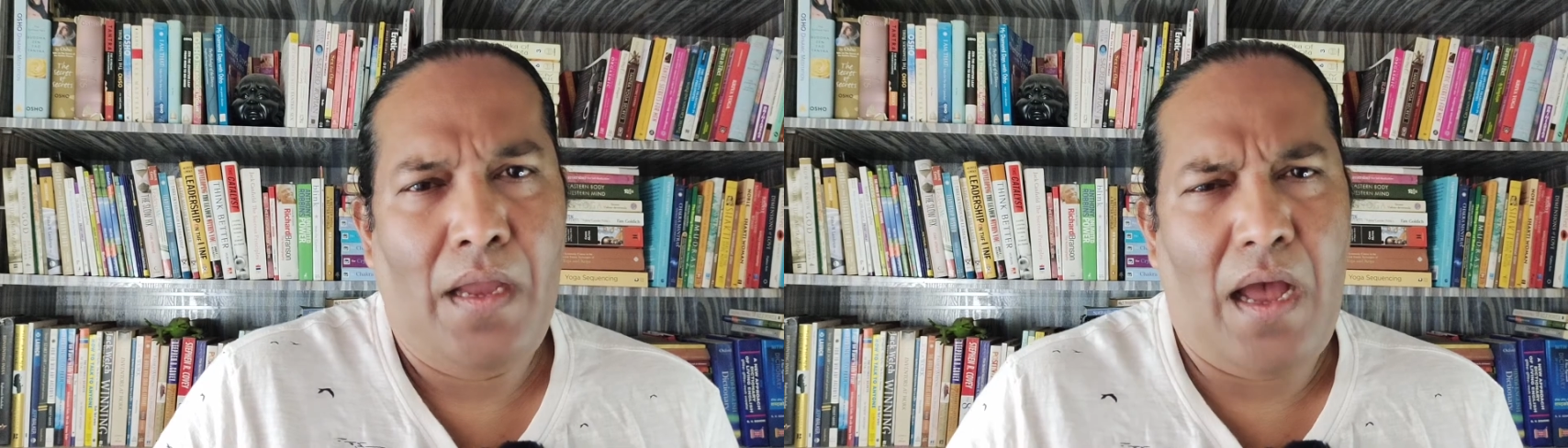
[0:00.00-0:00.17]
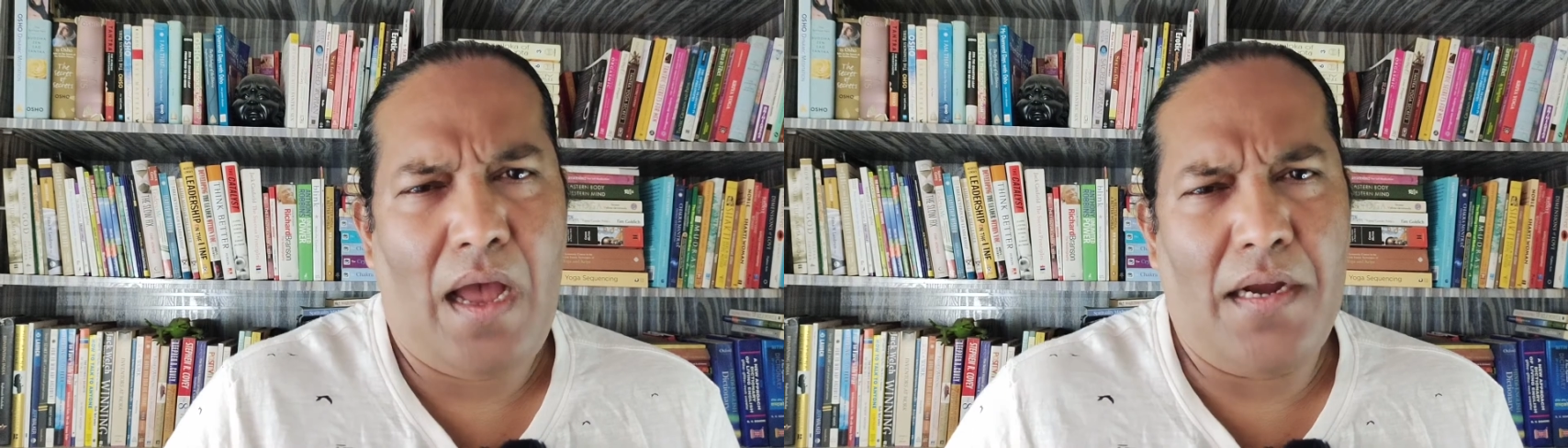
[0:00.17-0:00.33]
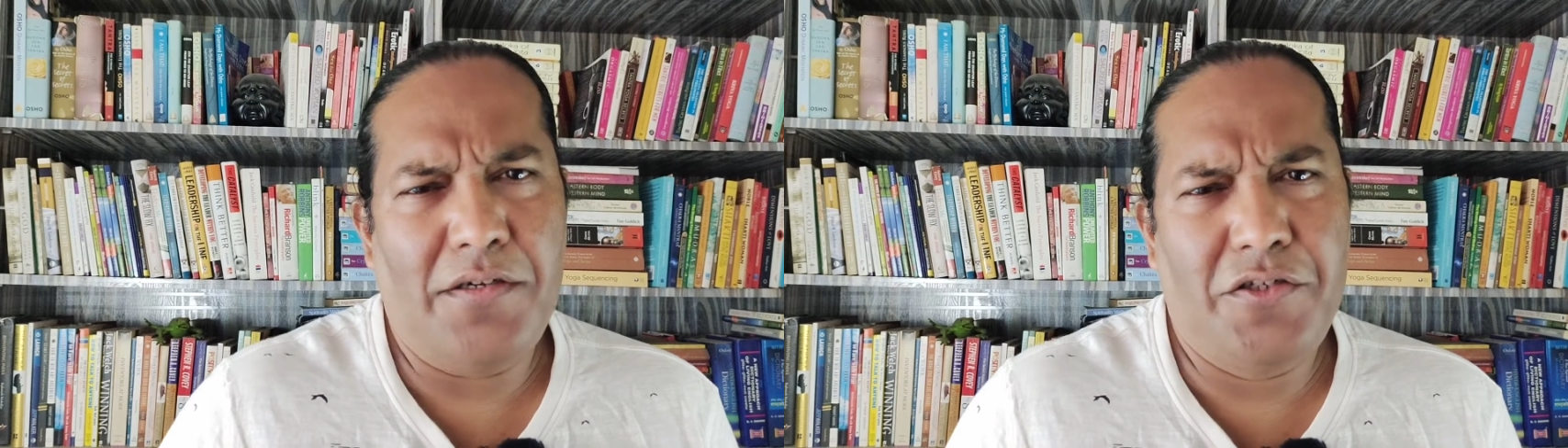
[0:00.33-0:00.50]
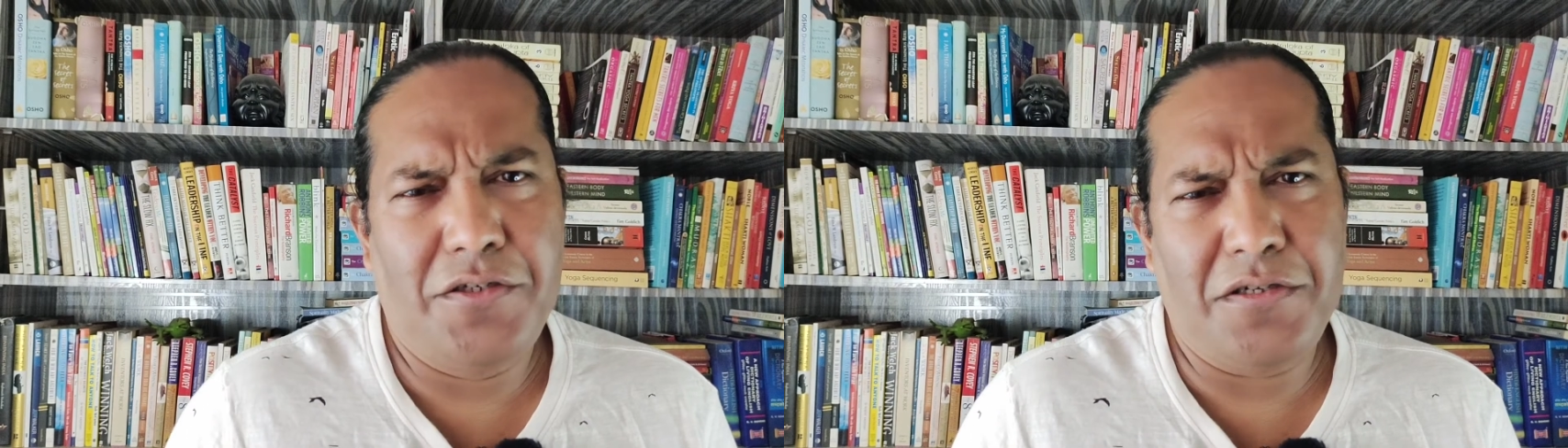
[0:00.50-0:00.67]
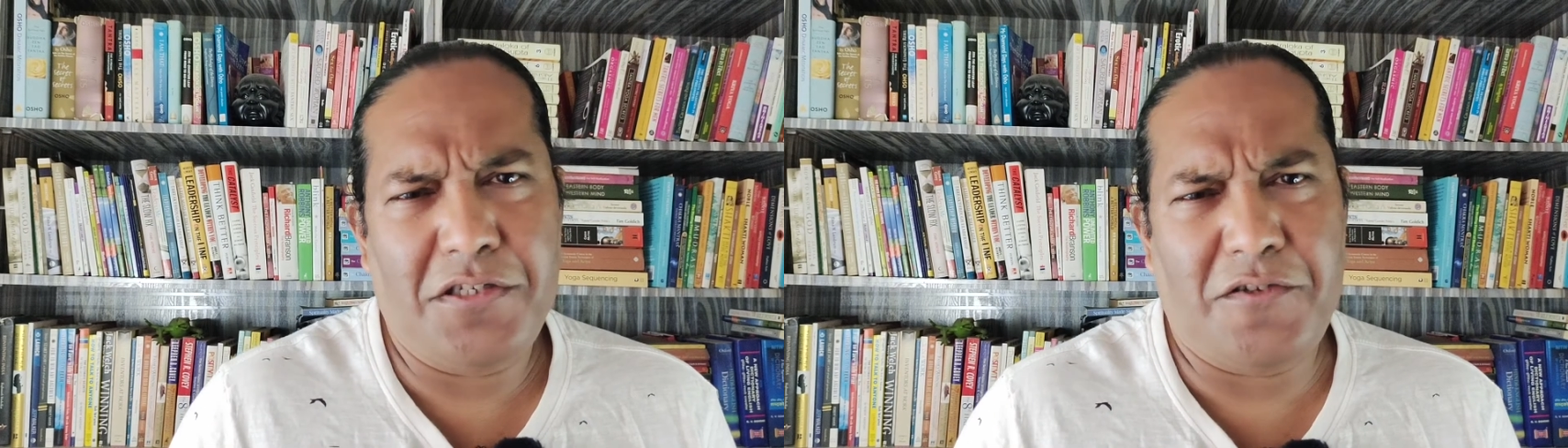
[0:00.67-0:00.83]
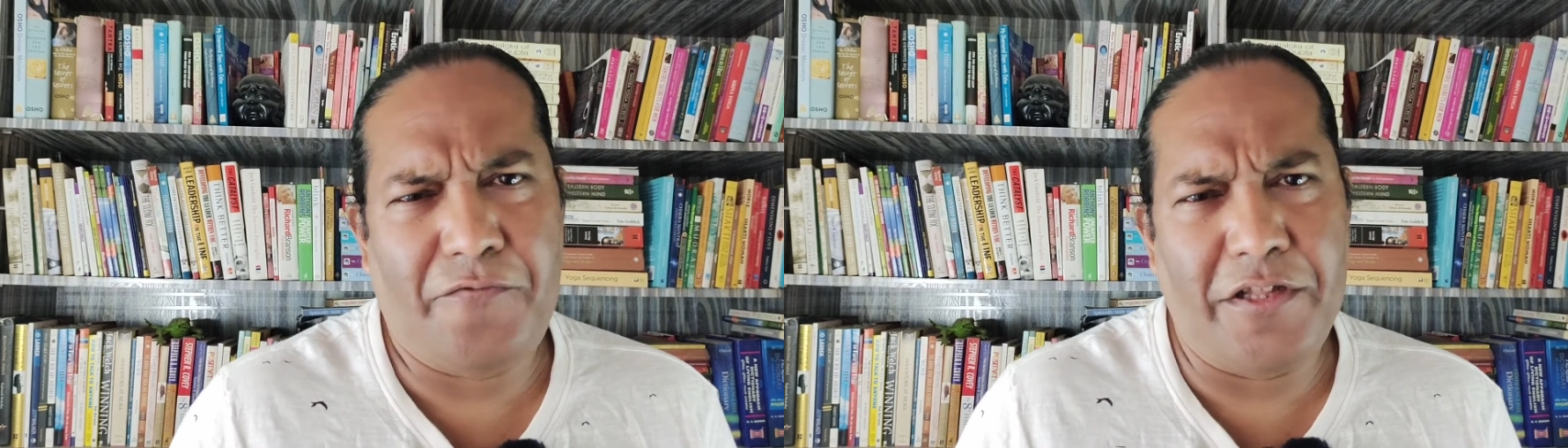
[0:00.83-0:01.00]
I had
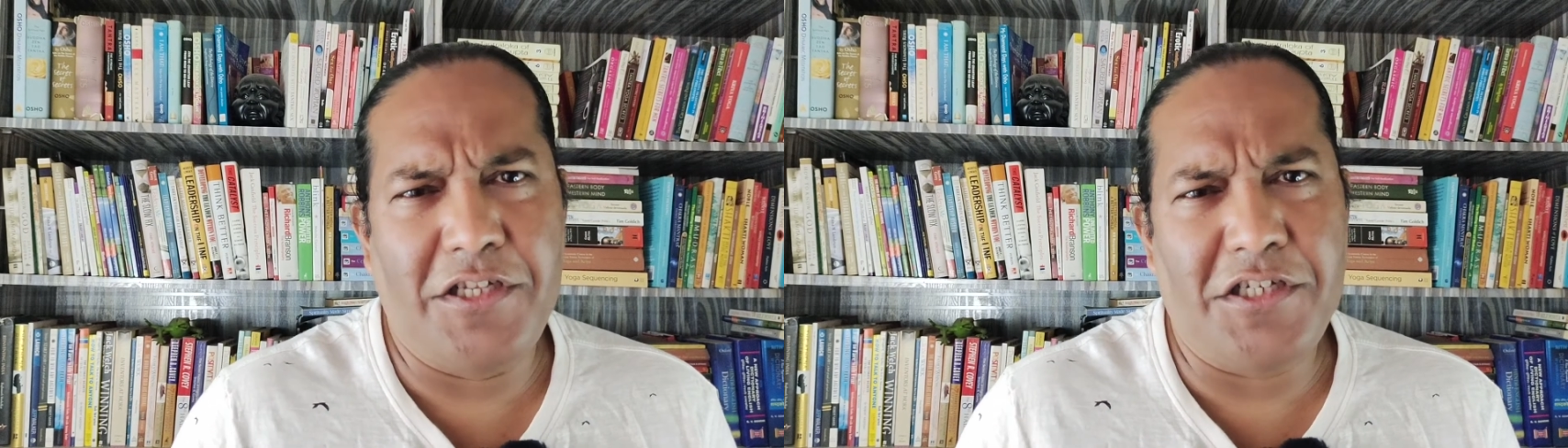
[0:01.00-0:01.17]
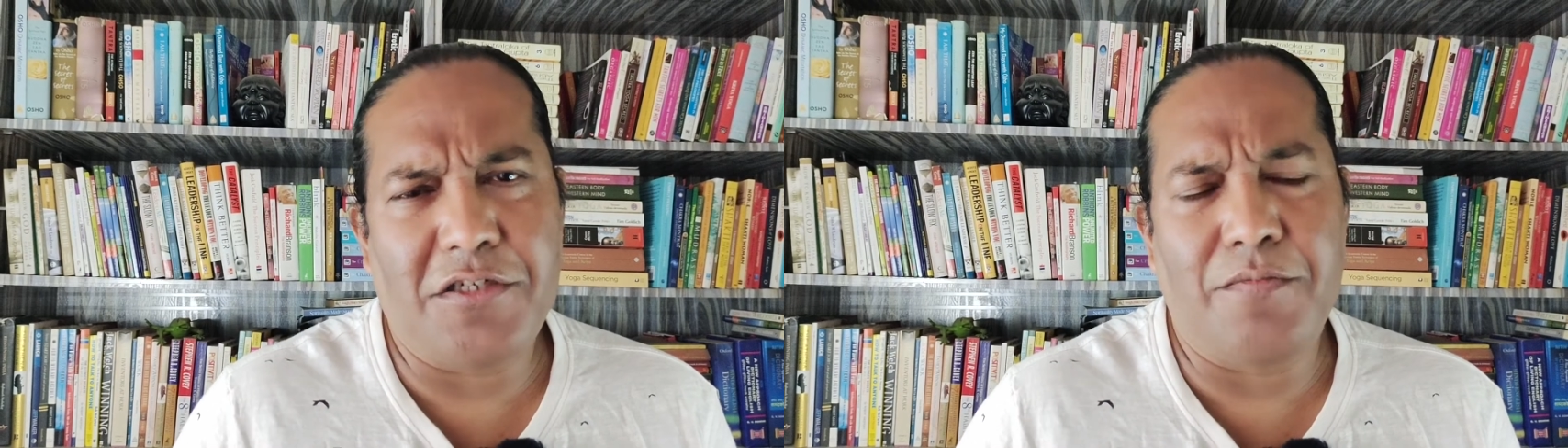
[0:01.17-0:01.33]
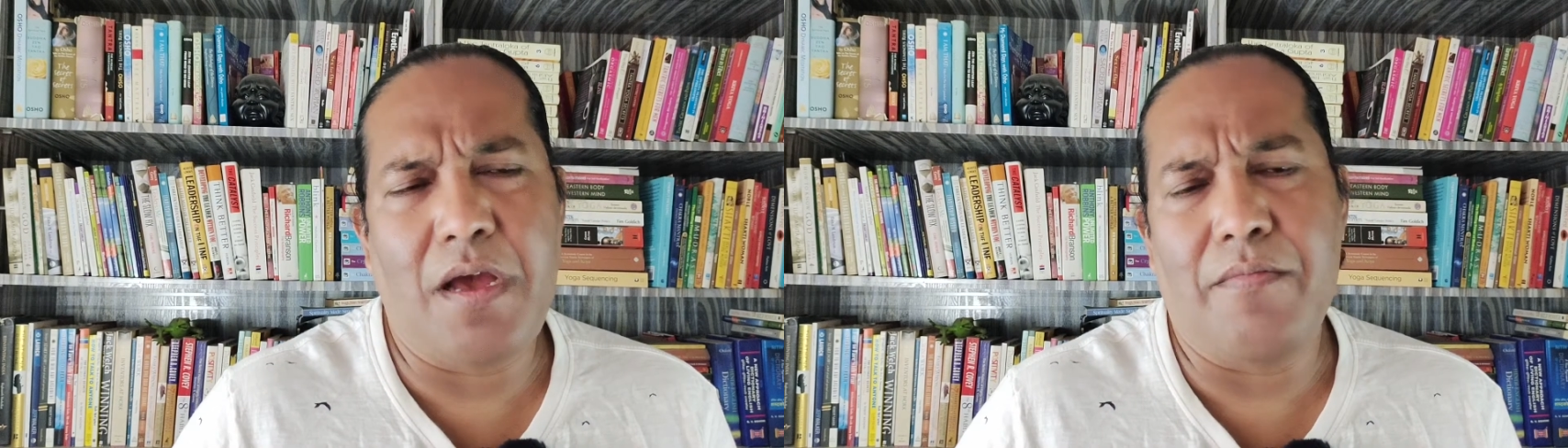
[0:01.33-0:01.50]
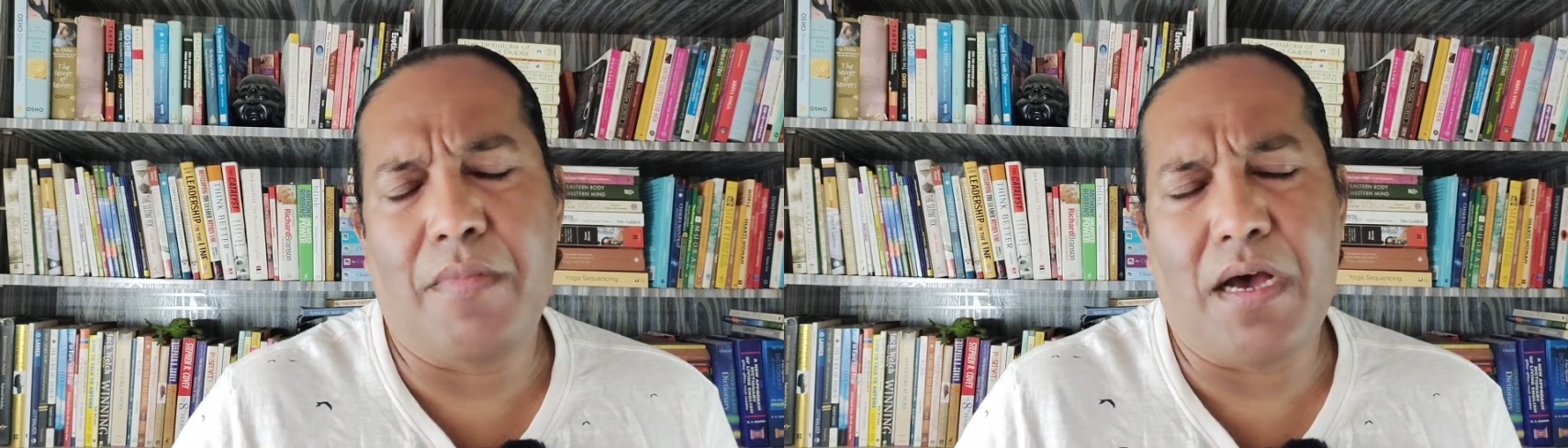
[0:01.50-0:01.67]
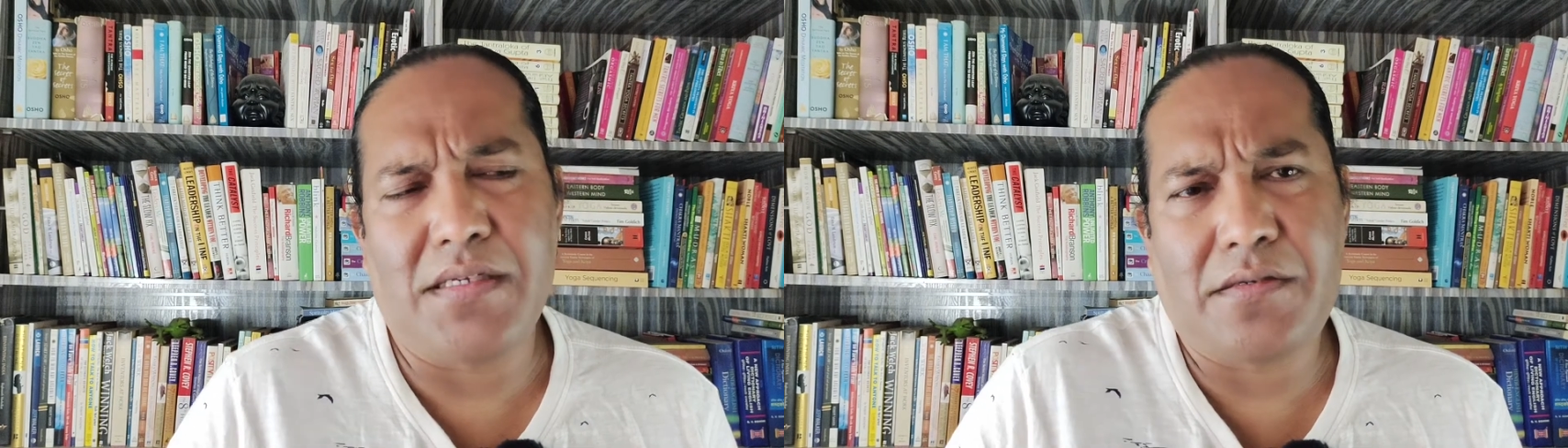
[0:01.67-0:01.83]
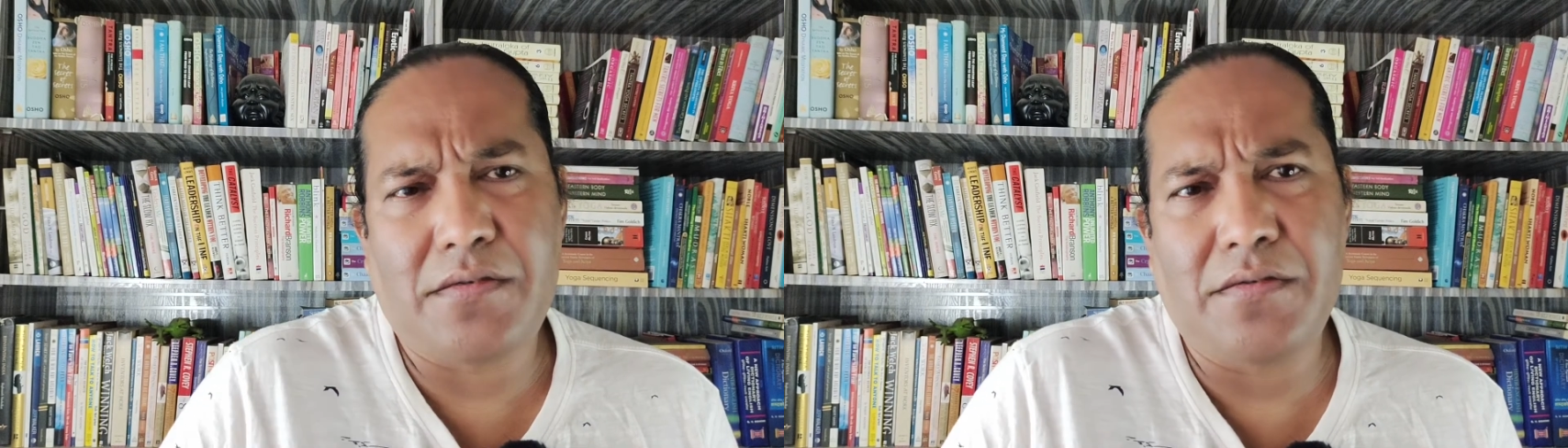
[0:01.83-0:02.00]
just finished my
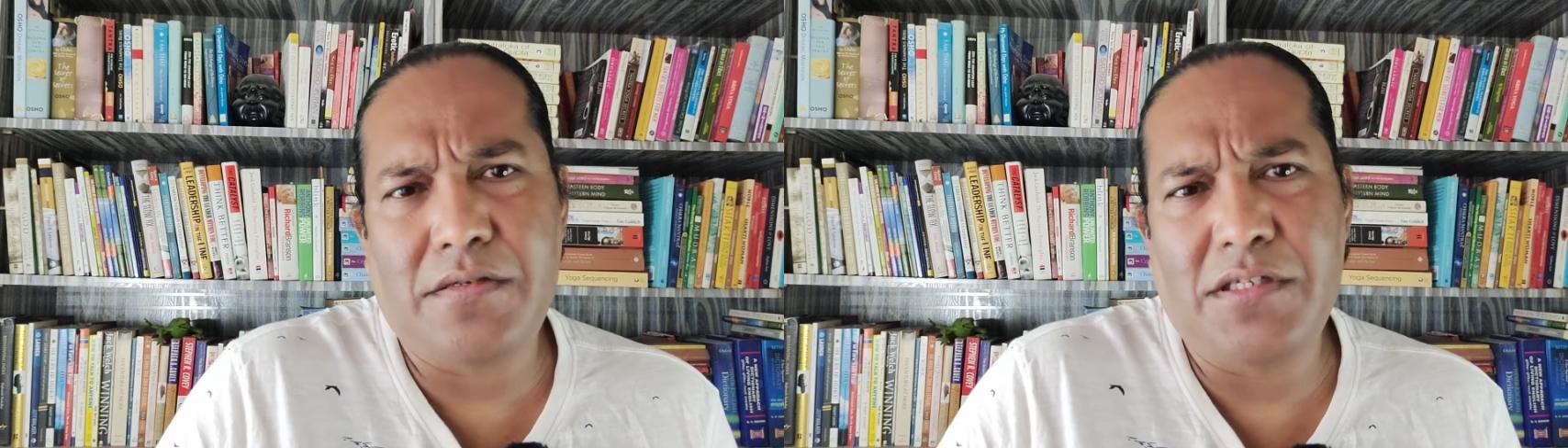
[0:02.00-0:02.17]
master's